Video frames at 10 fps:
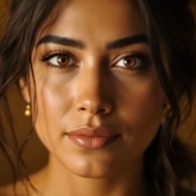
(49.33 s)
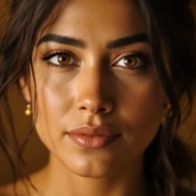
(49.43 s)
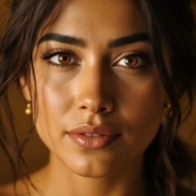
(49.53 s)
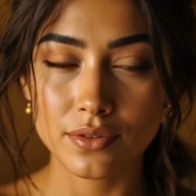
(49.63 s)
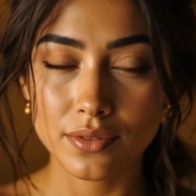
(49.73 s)

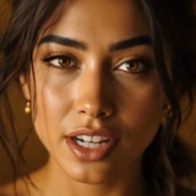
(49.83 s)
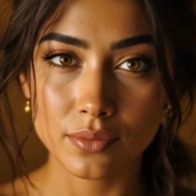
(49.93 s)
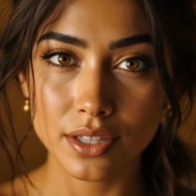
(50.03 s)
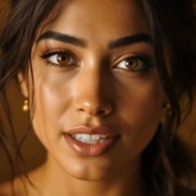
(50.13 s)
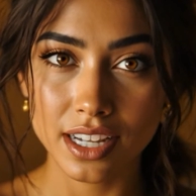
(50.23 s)
To face
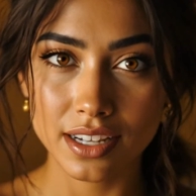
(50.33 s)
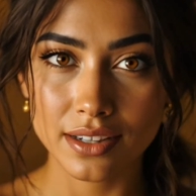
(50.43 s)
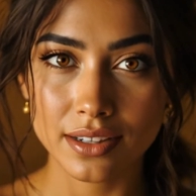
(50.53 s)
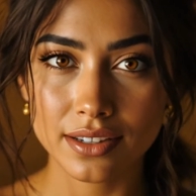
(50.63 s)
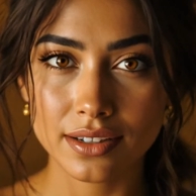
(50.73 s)
what's hidden.
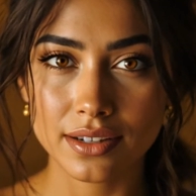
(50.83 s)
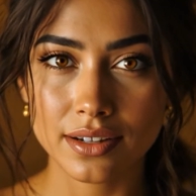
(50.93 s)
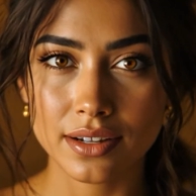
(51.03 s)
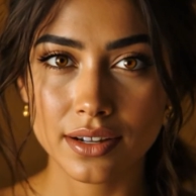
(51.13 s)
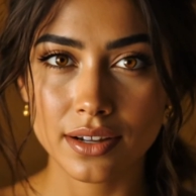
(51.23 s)

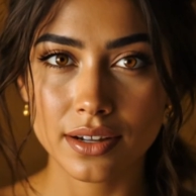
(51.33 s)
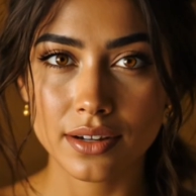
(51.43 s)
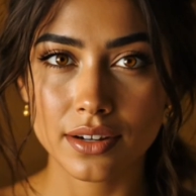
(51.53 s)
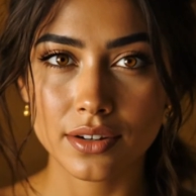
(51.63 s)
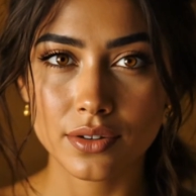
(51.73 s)

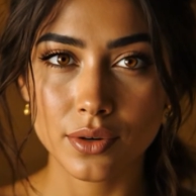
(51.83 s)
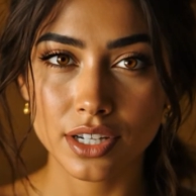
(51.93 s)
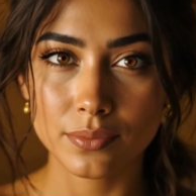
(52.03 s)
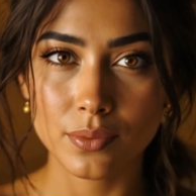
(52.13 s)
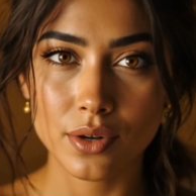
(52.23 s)
To
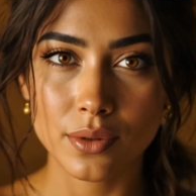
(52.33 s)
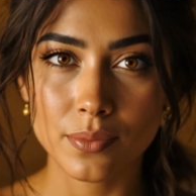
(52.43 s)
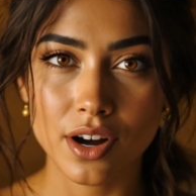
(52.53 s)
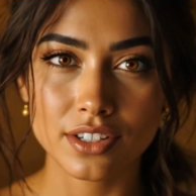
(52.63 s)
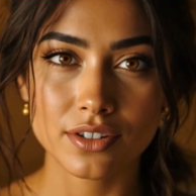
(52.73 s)
explore the
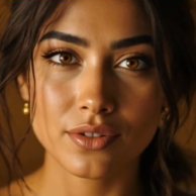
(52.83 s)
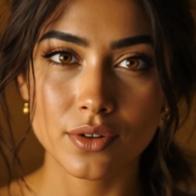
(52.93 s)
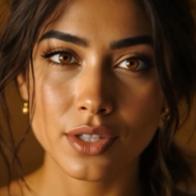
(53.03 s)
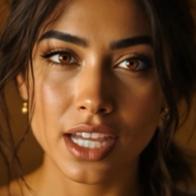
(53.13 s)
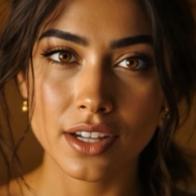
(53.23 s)
parts of you
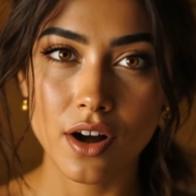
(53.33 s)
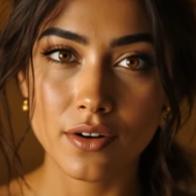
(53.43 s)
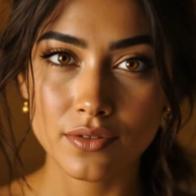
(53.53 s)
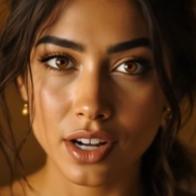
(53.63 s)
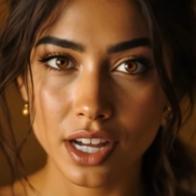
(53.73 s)
that long
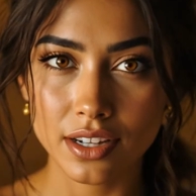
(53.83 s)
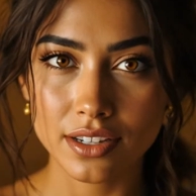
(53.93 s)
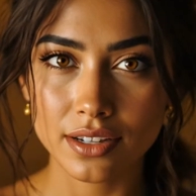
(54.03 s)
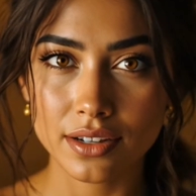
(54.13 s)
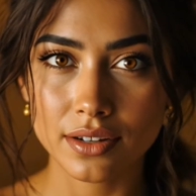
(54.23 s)
for light.
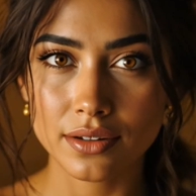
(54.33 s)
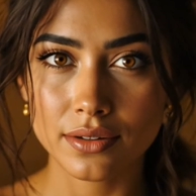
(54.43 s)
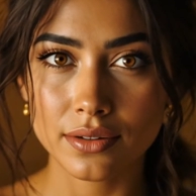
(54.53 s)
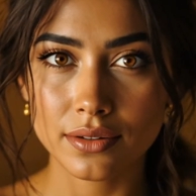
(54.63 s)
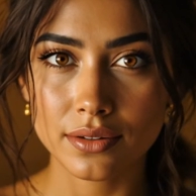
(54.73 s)

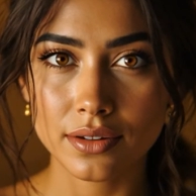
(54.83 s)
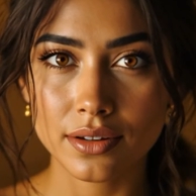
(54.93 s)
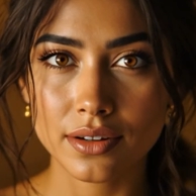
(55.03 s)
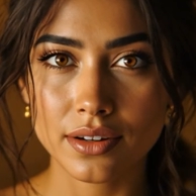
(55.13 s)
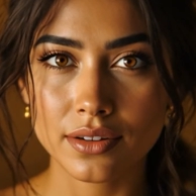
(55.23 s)

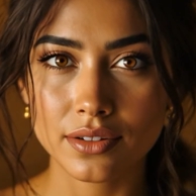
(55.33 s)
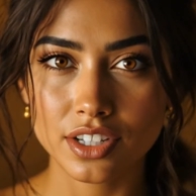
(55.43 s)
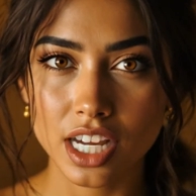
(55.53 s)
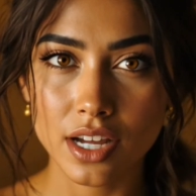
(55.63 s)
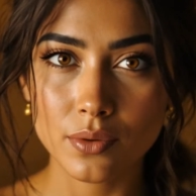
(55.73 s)

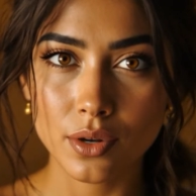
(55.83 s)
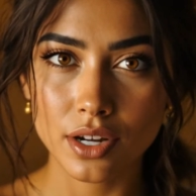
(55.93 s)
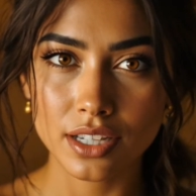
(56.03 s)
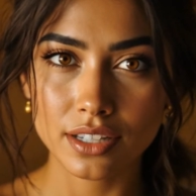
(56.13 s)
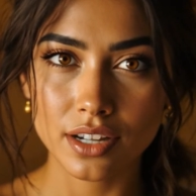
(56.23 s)
Shadow work
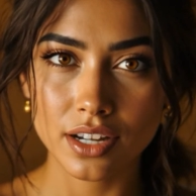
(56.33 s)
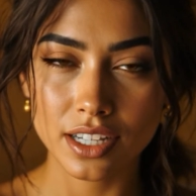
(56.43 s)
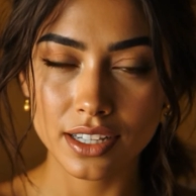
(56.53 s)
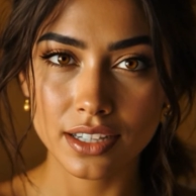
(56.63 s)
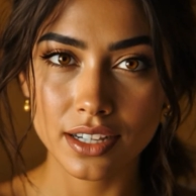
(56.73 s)
is not
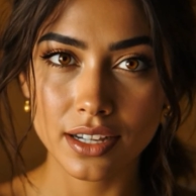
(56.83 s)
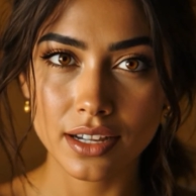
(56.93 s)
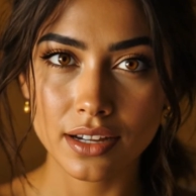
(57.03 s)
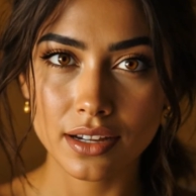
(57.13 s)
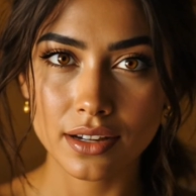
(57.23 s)
easy,
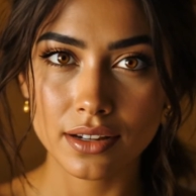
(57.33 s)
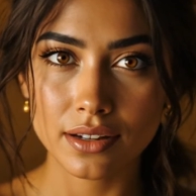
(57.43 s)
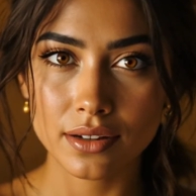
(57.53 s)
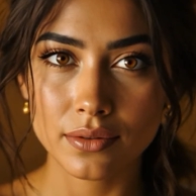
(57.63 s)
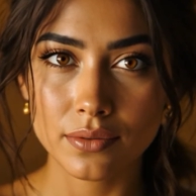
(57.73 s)

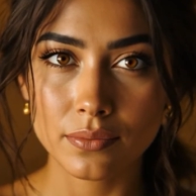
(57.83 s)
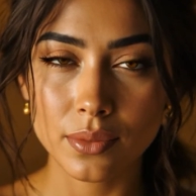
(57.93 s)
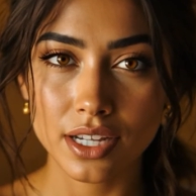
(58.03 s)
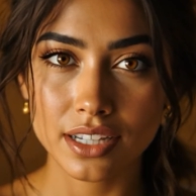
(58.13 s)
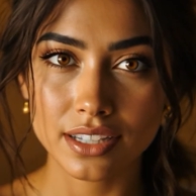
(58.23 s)
but
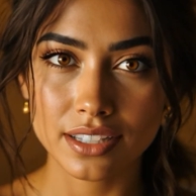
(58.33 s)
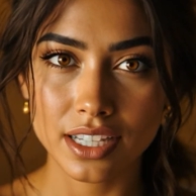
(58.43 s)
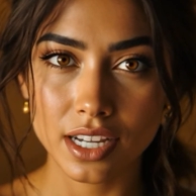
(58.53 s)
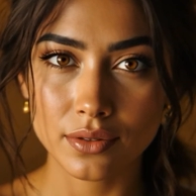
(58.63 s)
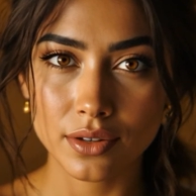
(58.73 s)
it is
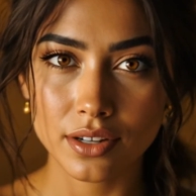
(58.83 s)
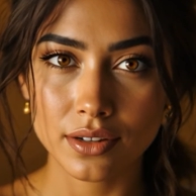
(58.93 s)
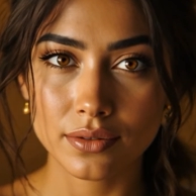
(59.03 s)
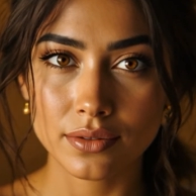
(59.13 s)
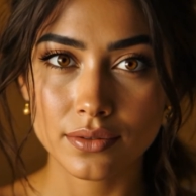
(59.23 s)
sacred.
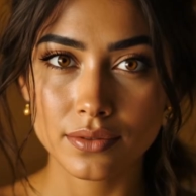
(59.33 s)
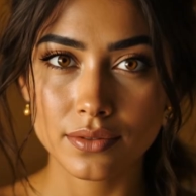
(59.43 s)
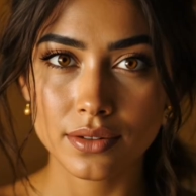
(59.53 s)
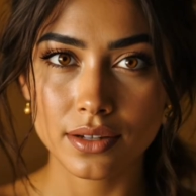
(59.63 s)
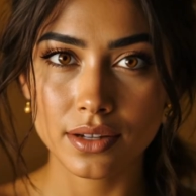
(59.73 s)

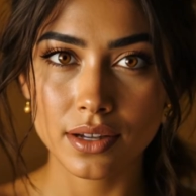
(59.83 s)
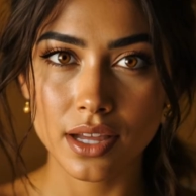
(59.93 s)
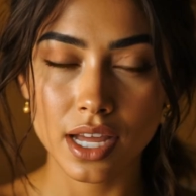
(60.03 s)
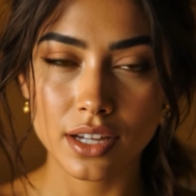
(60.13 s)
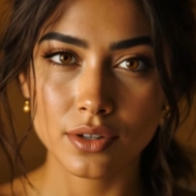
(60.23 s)

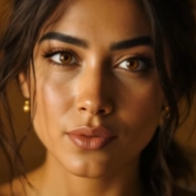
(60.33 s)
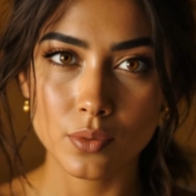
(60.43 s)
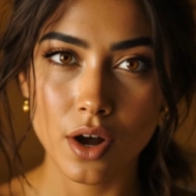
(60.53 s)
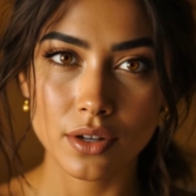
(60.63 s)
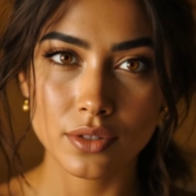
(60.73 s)
And you've
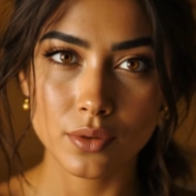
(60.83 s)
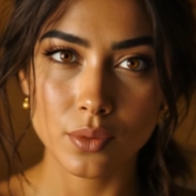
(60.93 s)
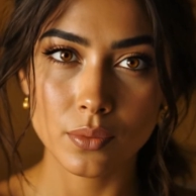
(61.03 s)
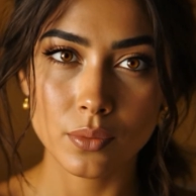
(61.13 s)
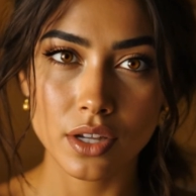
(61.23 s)
walked through
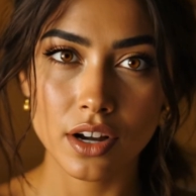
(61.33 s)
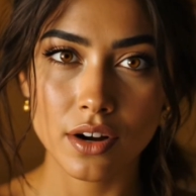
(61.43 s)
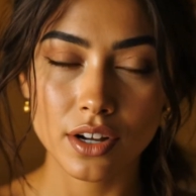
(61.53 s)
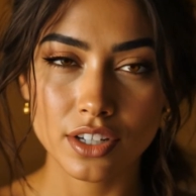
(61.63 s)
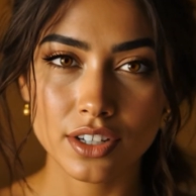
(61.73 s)
it with
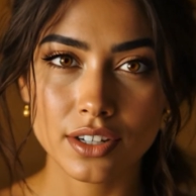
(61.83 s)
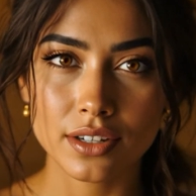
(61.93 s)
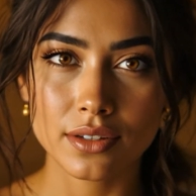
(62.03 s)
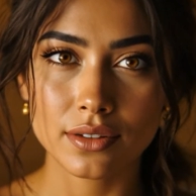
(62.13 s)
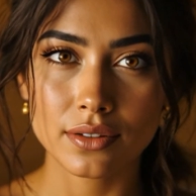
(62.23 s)
courage.
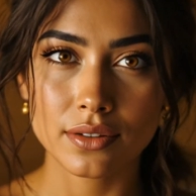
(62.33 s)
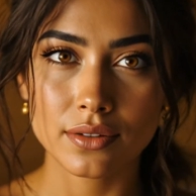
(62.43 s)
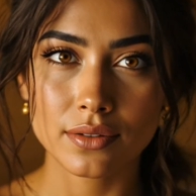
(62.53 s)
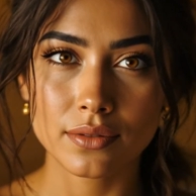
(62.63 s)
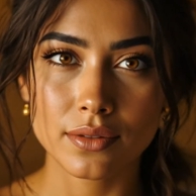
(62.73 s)

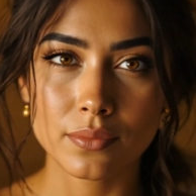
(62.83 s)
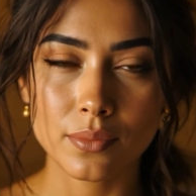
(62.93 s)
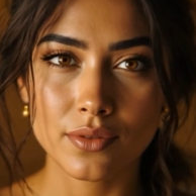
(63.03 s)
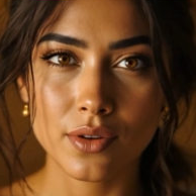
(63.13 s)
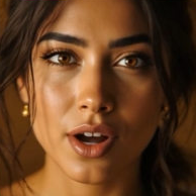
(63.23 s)

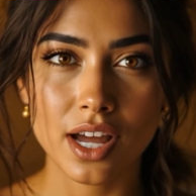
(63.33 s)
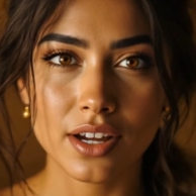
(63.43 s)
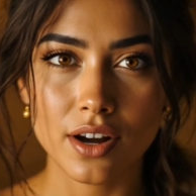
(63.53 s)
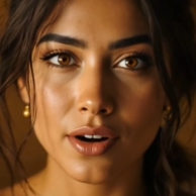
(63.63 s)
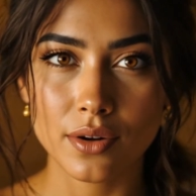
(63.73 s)
Before I
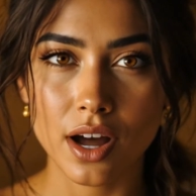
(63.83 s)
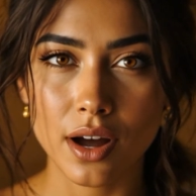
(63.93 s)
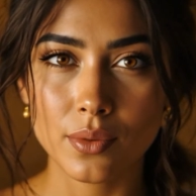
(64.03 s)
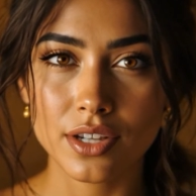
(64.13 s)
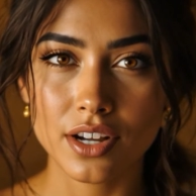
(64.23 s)
go, I
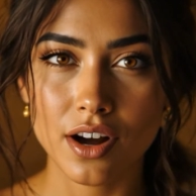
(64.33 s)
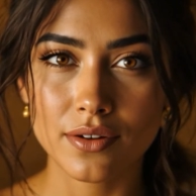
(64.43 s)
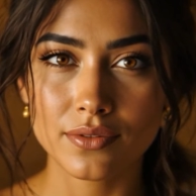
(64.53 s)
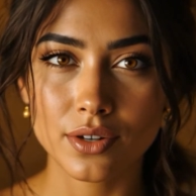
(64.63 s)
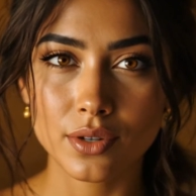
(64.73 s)
want to
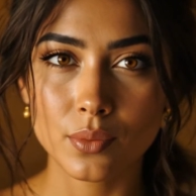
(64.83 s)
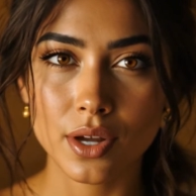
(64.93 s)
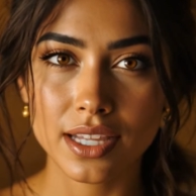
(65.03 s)
offer you one